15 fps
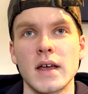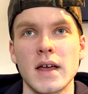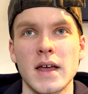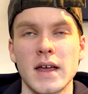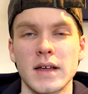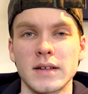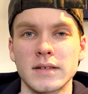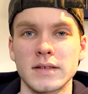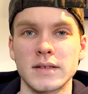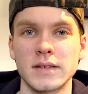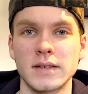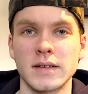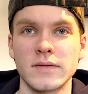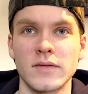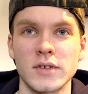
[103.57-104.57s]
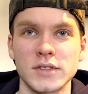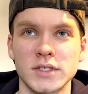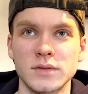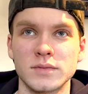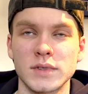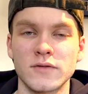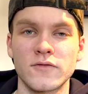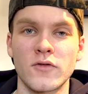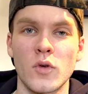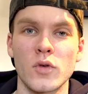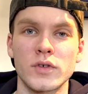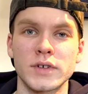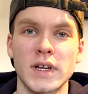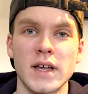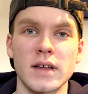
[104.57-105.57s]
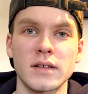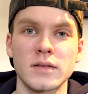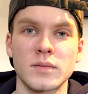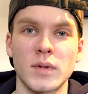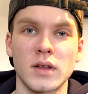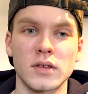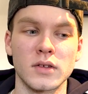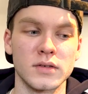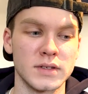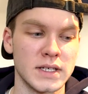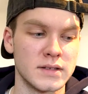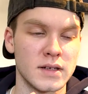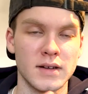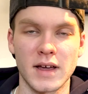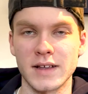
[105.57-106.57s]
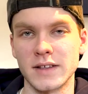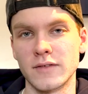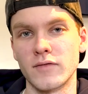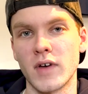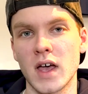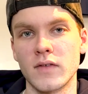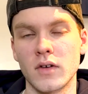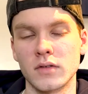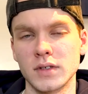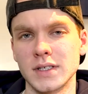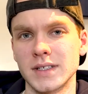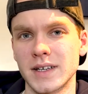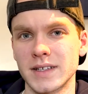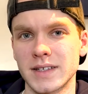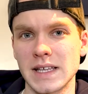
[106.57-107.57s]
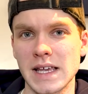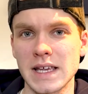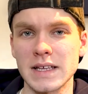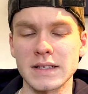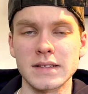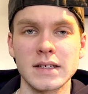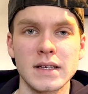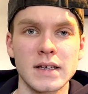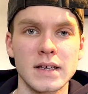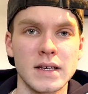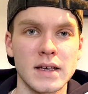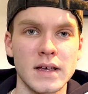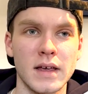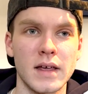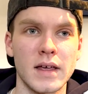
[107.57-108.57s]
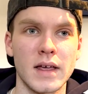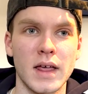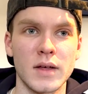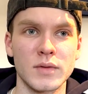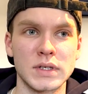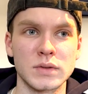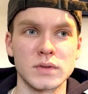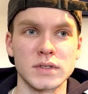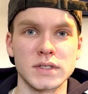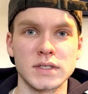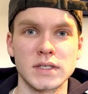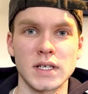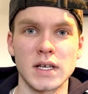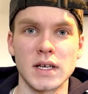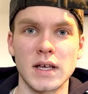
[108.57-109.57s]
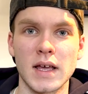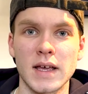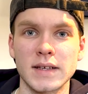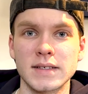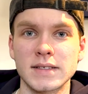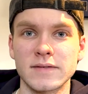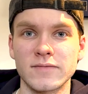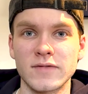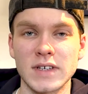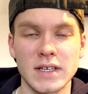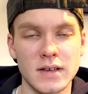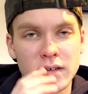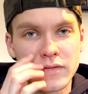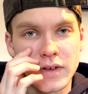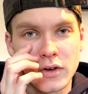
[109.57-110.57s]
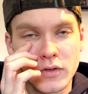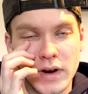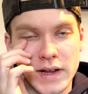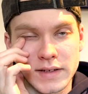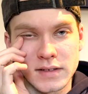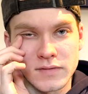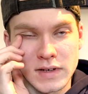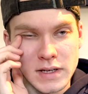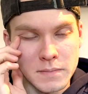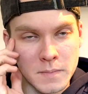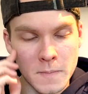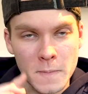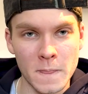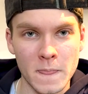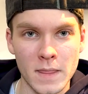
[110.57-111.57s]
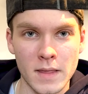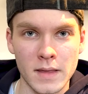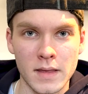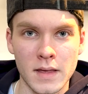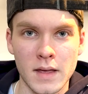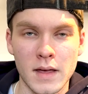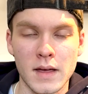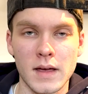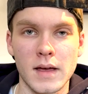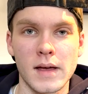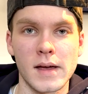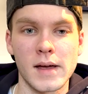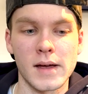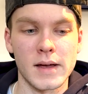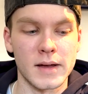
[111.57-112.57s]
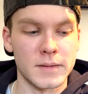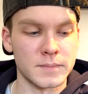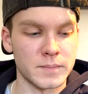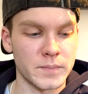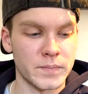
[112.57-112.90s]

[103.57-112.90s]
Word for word: and the version before that, but not in the ninety-five, only ninety-eight, uh, which was the S V, VCORE S V. Uh,